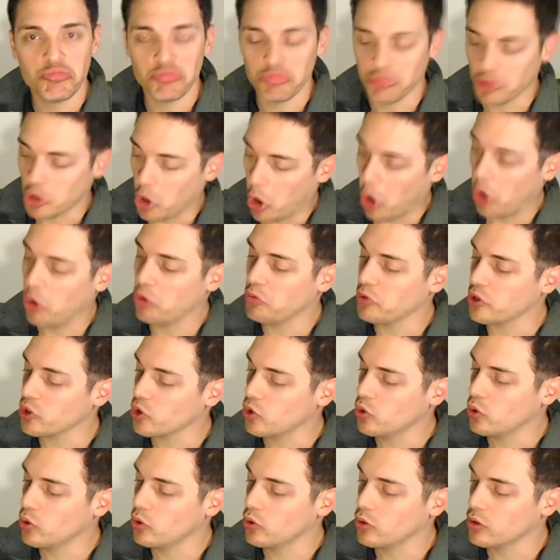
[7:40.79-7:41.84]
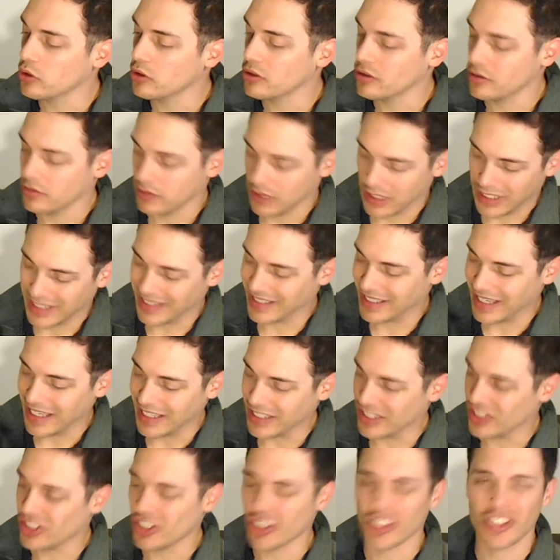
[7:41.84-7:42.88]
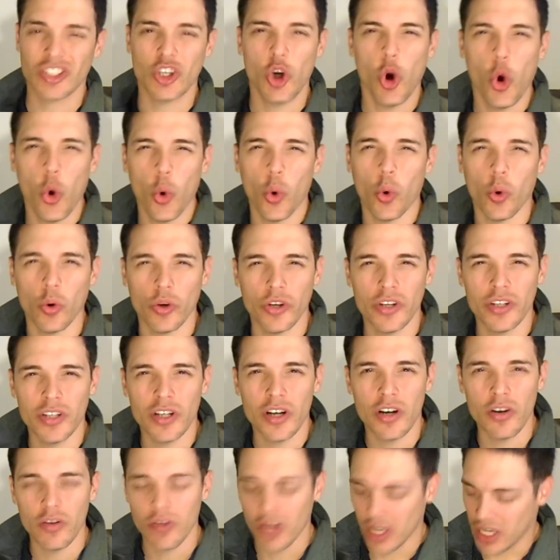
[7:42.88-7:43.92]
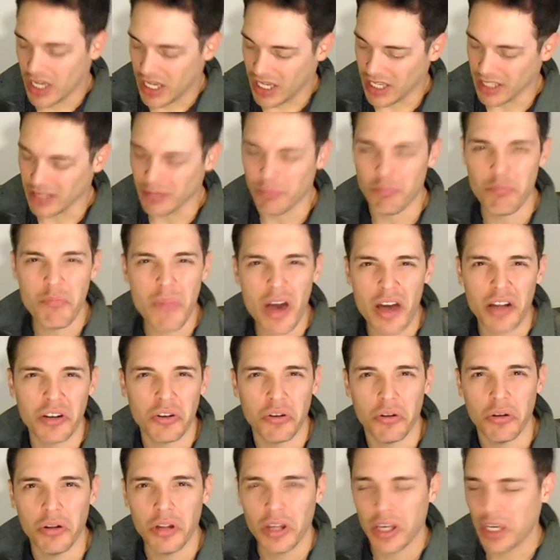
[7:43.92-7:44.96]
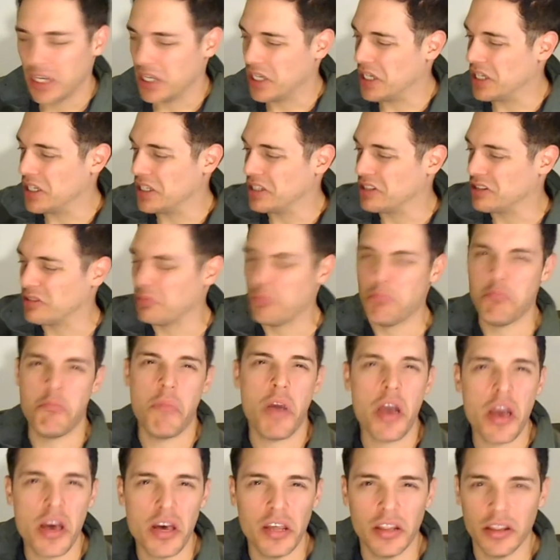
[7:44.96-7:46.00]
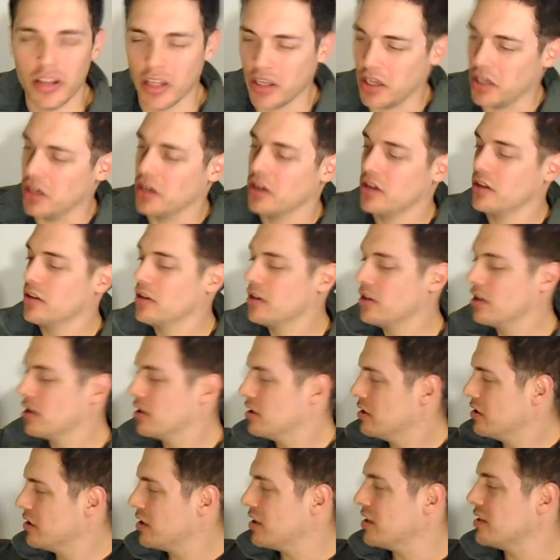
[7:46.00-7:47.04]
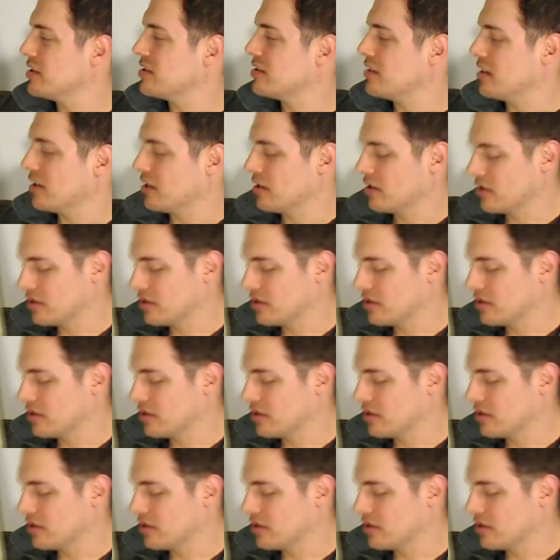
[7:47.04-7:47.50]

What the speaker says: Coleman Cooler? It's just cool, It's metal. It's manly. Look at this thing.